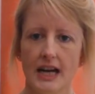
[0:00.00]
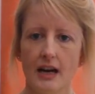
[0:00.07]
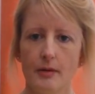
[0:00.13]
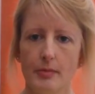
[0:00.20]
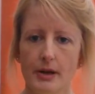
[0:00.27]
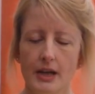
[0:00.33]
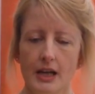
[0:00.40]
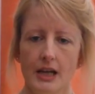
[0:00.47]

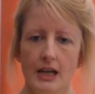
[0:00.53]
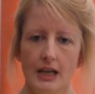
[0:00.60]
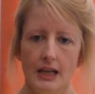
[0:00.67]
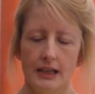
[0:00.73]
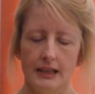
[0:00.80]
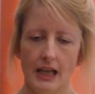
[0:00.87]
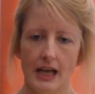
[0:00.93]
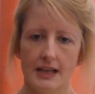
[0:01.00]
up
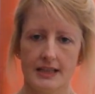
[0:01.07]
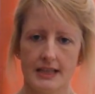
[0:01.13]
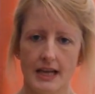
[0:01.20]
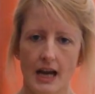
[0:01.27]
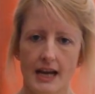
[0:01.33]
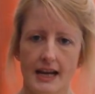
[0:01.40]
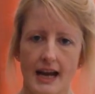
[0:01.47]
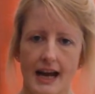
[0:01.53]
last
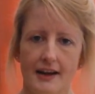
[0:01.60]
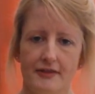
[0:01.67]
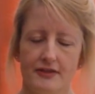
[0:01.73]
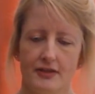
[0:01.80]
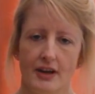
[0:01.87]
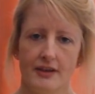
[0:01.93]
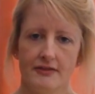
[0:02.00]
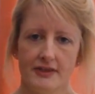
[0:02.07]
night after I